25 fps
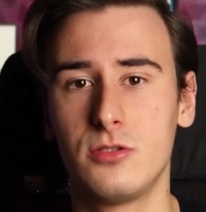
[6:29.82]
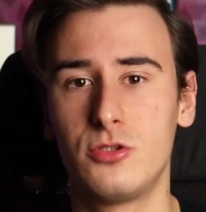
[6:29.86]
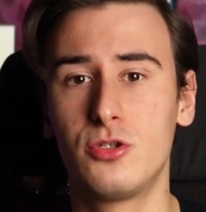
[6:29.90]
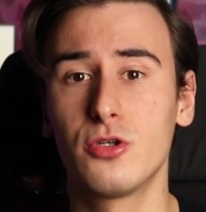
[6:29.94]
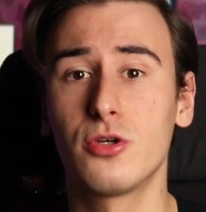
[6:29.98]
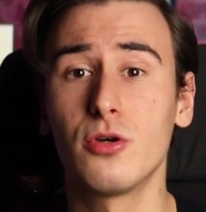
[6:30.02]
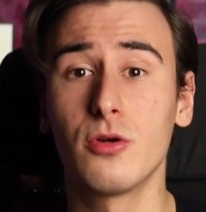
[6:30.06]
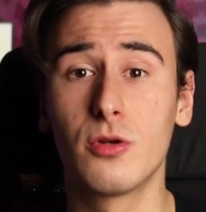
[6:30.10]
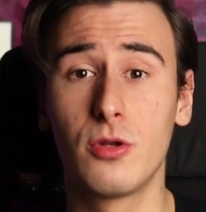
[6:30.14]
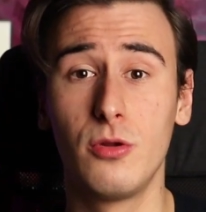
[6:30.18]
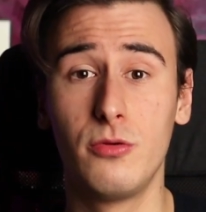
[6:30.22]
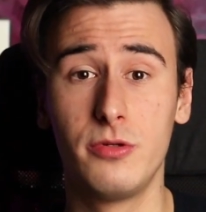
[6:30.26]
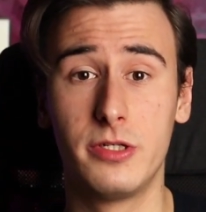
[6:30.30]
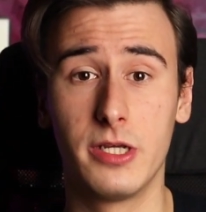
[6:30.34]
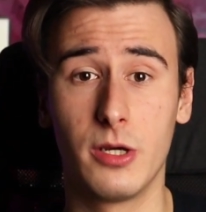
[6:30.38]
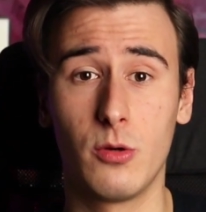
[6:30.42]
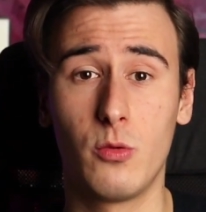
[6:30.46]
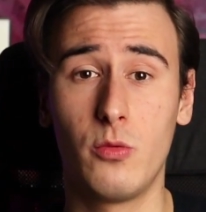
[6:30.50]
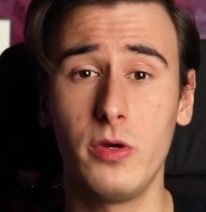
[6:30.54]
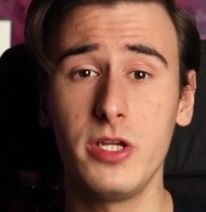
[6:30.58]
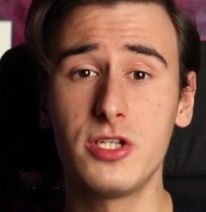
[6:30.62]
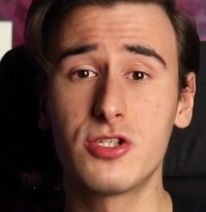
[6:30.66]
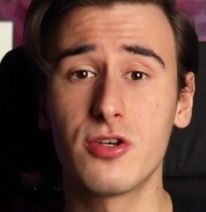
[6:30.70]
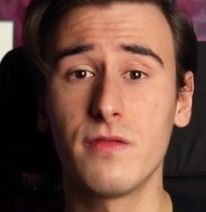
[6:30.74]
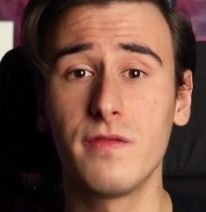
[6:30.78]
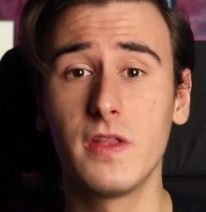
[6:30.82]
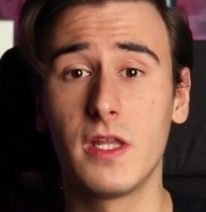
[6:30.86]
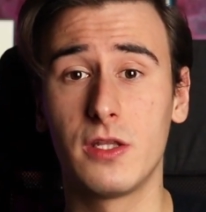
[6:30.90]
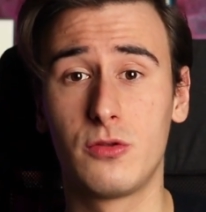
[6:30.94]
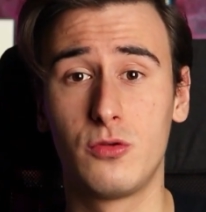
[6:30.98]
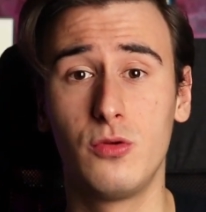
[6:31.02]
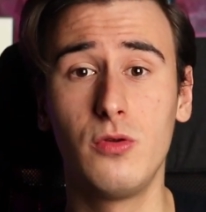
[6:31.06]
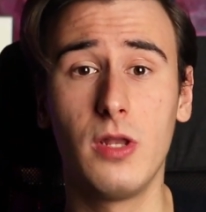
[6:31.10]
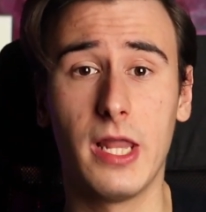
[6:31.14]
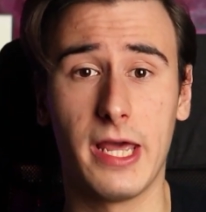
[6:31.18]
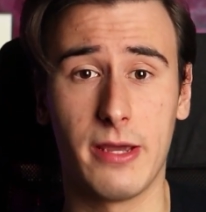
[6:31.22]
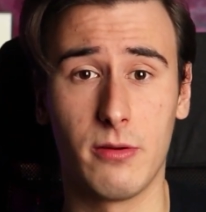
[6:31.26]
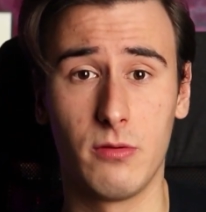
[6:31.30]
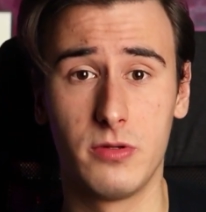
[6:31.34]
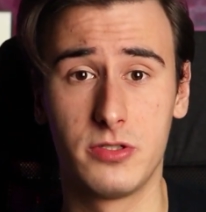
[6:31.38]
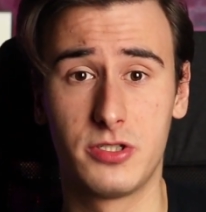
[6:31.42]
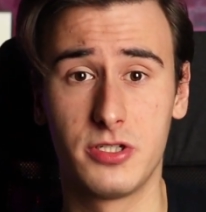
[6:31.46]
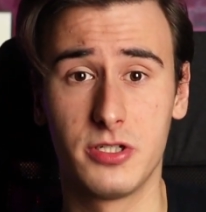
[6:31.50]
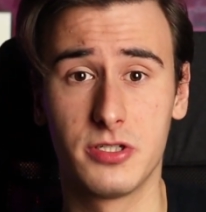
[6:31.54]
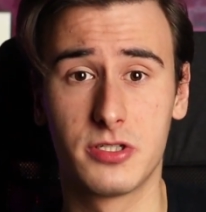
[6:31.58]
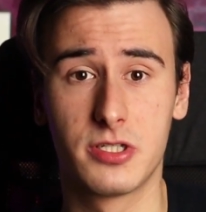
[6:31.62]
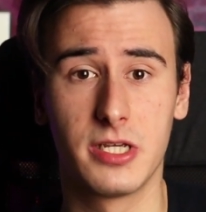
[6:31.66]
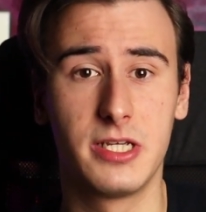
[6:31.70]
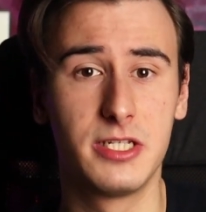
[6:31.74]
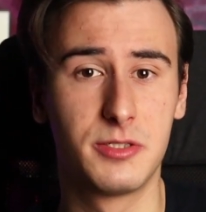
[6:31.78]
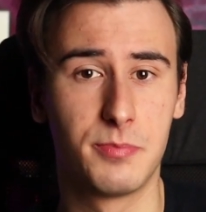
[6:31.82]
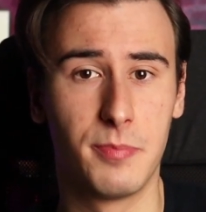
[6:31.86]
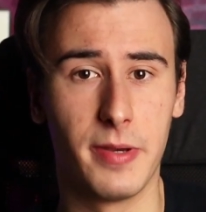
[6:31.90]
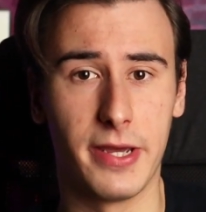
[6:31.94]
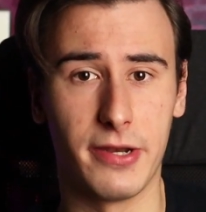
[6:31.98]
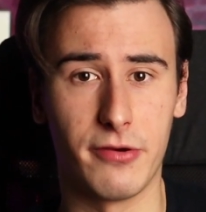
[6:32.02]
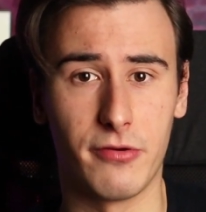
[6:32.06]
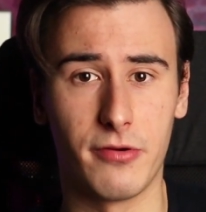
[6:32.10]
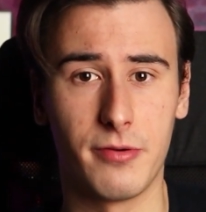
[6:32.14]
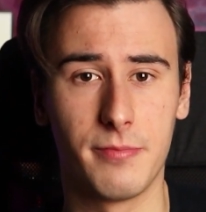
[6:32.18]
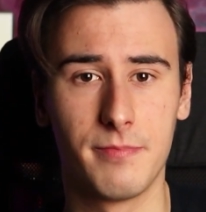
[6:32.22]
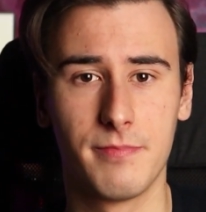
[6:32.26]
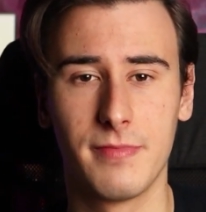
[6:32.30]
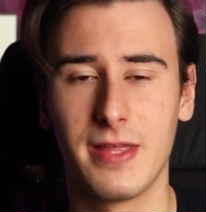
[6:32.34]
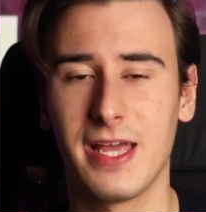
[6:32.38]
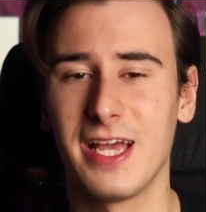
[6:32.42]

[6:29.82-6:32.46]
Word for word: To conclude, which of the two languages is better?